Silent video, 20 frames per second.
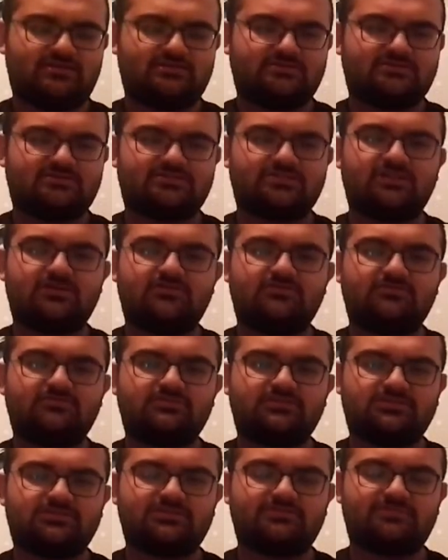So
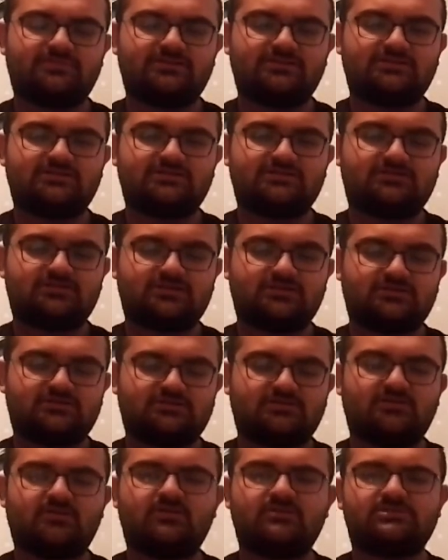this should be
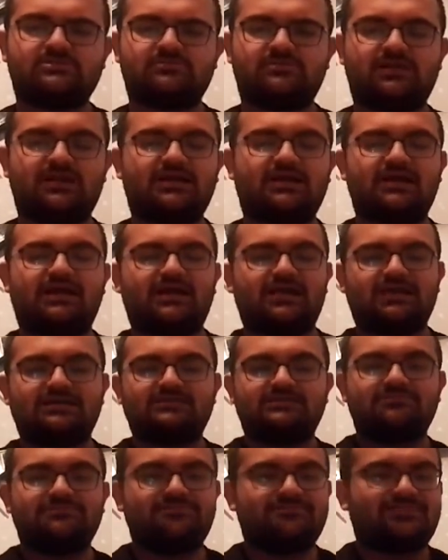strange. Also, I gotta
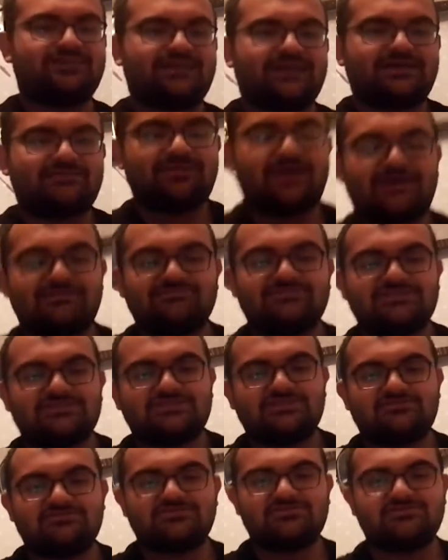actually move the camera. I'm
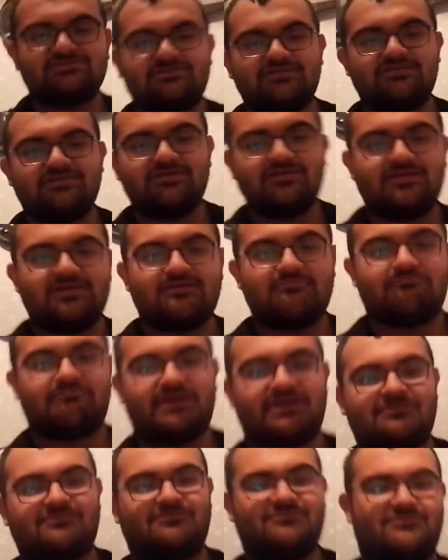so sorry,
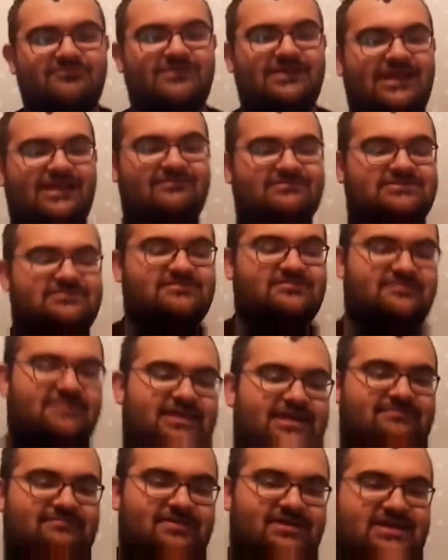but I really have to move
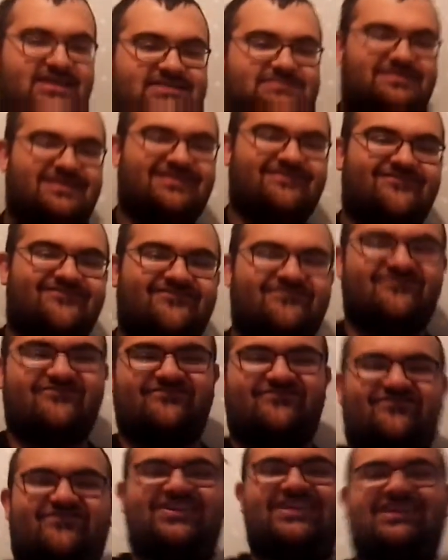the camera because my
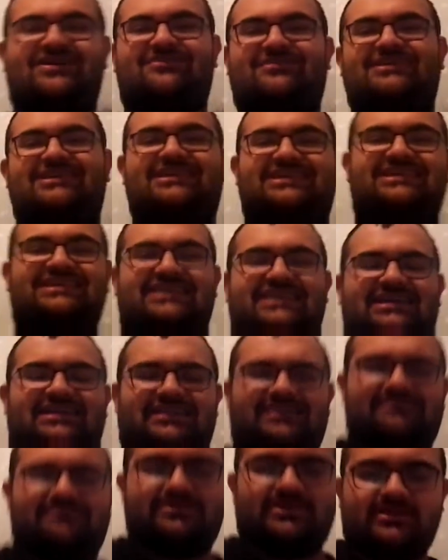feet are
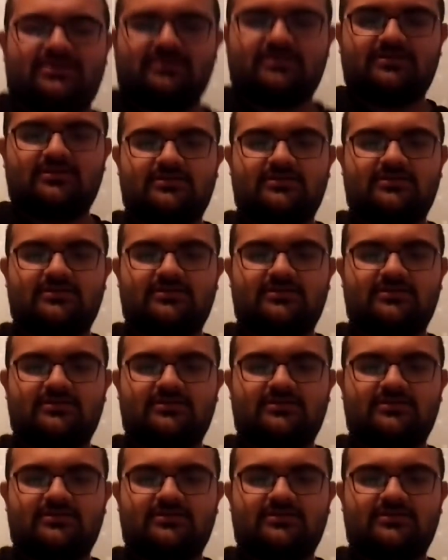killing me.